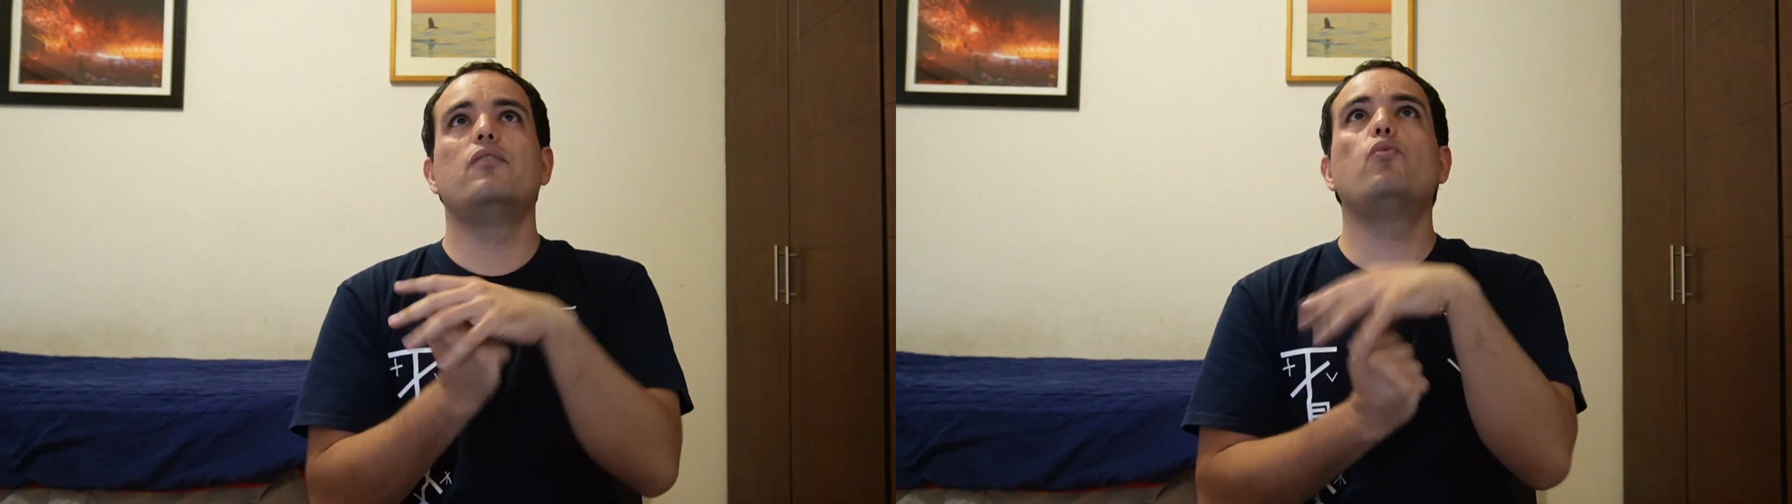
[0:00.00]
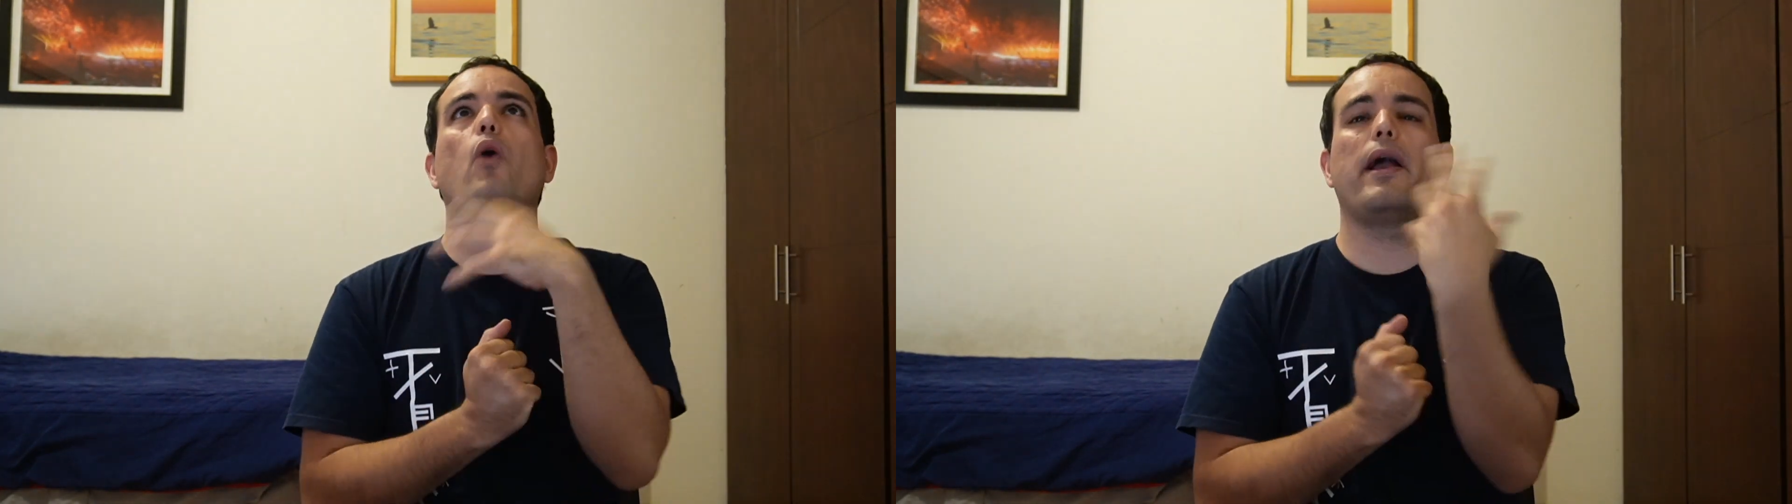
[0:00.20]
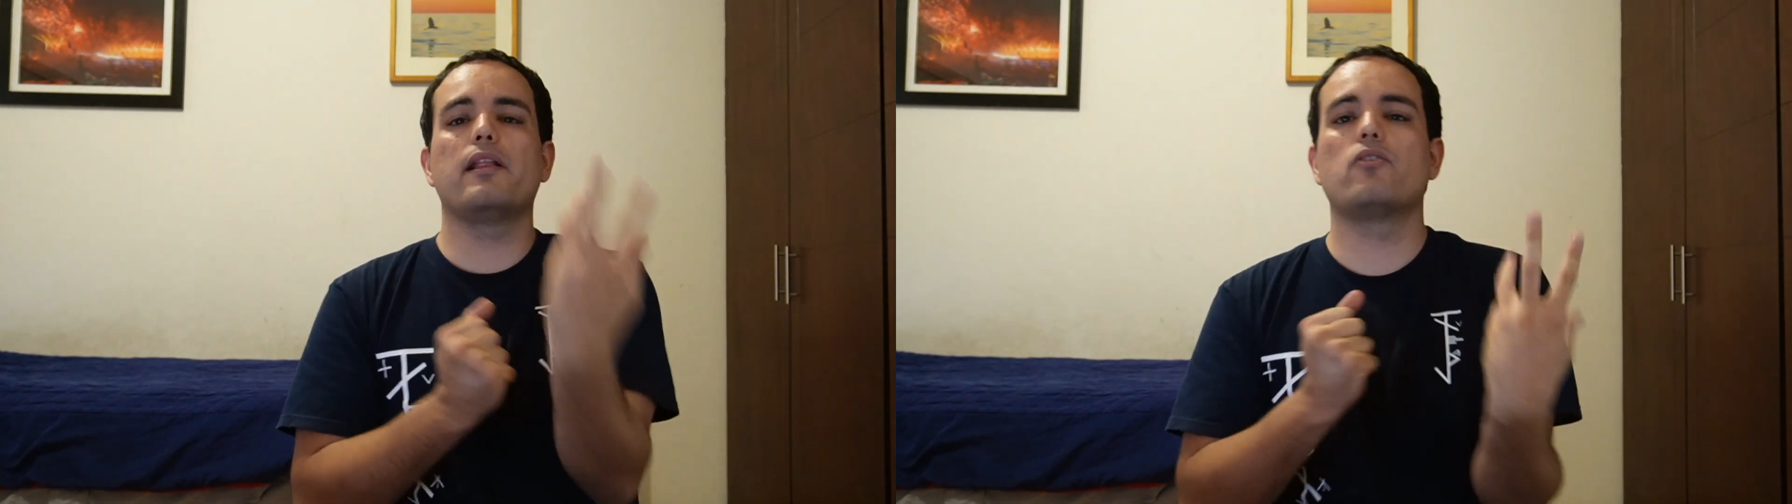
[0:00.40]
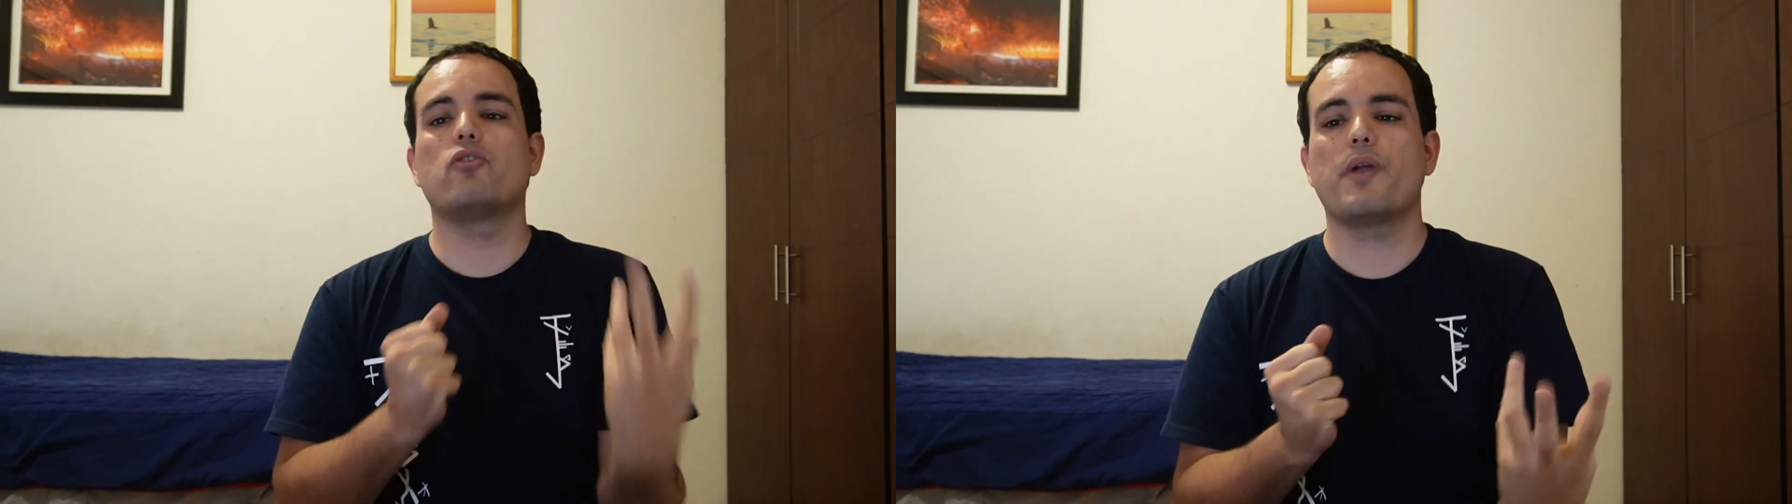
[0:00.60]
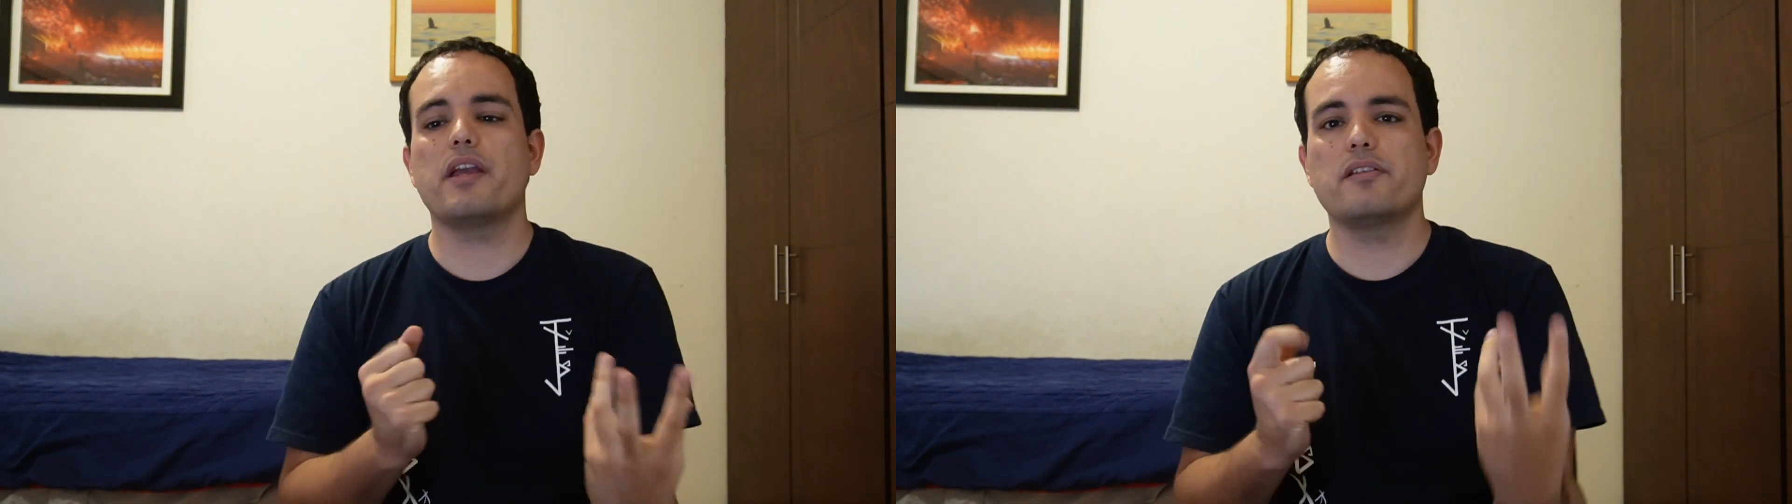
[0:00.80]
while
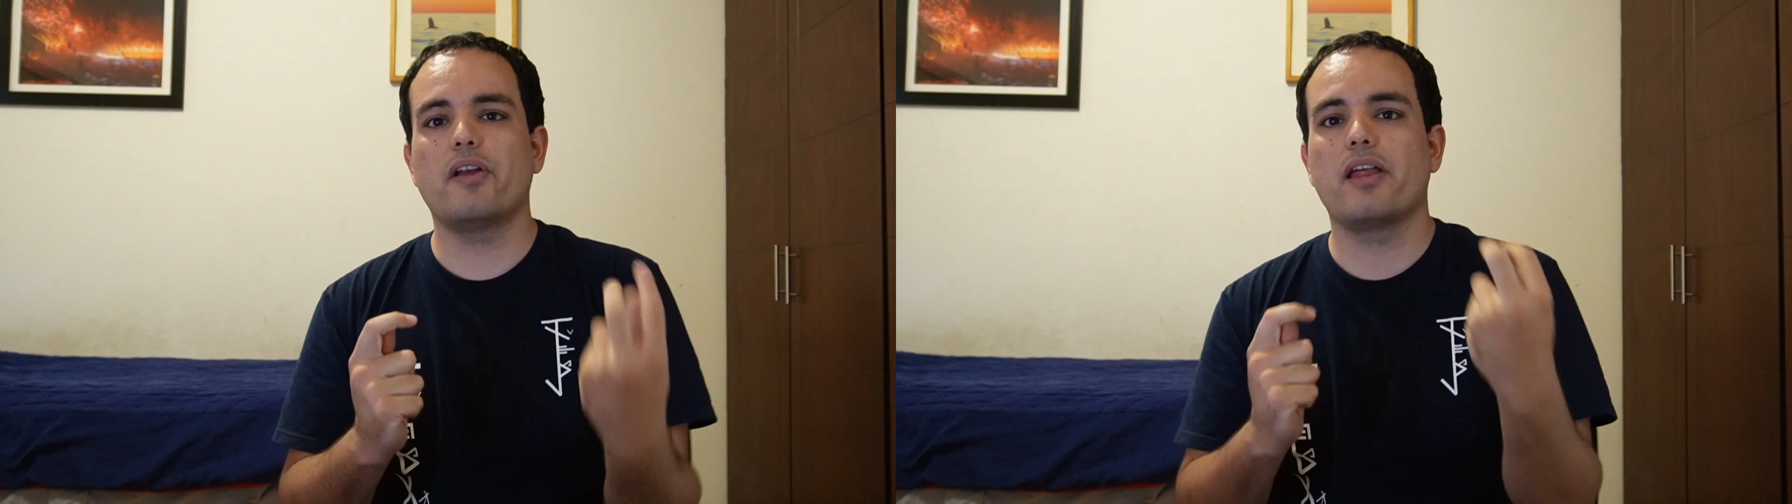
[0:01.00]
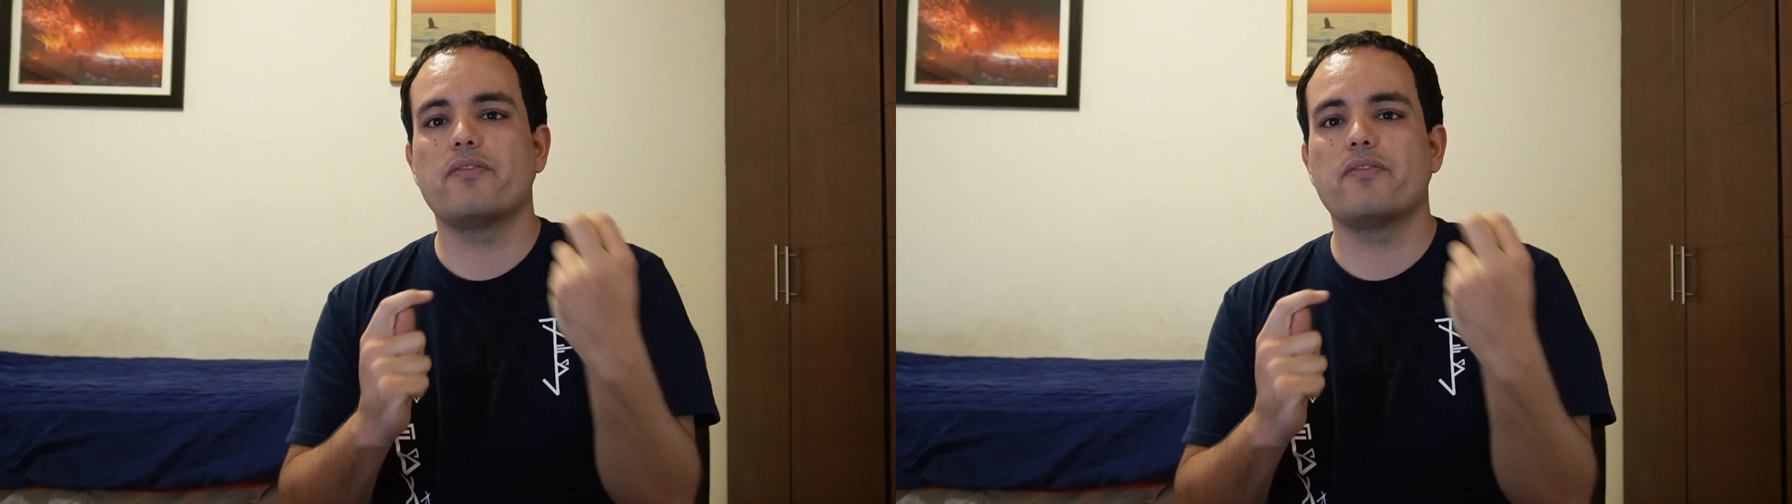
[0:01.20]
correct,